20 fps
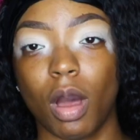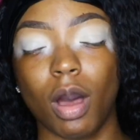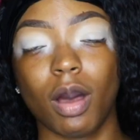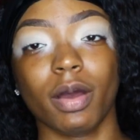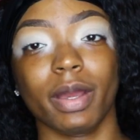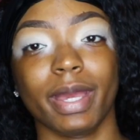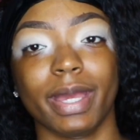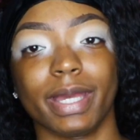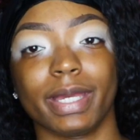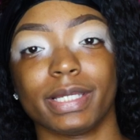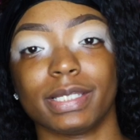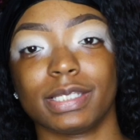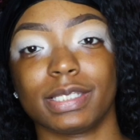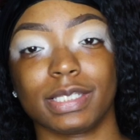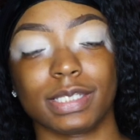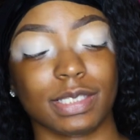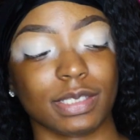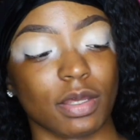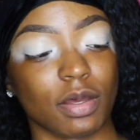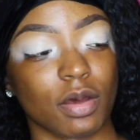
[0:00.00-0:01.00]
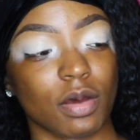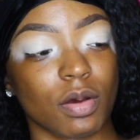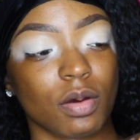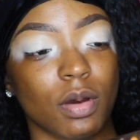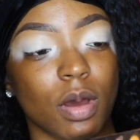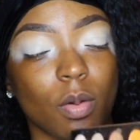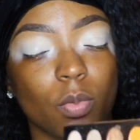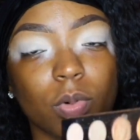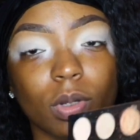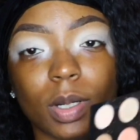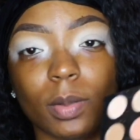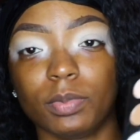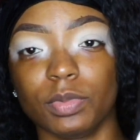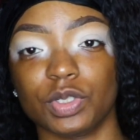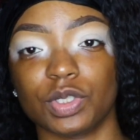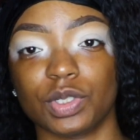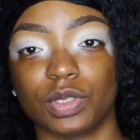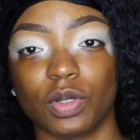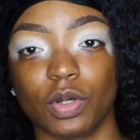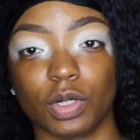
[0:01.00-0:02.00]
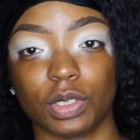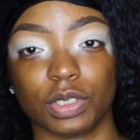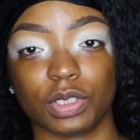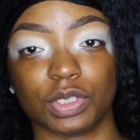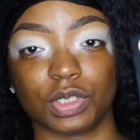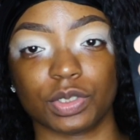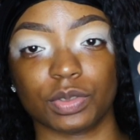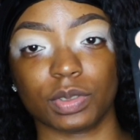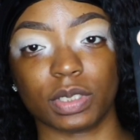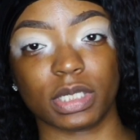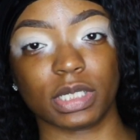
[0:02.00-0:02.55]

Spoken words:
Okay, so what I'm going to do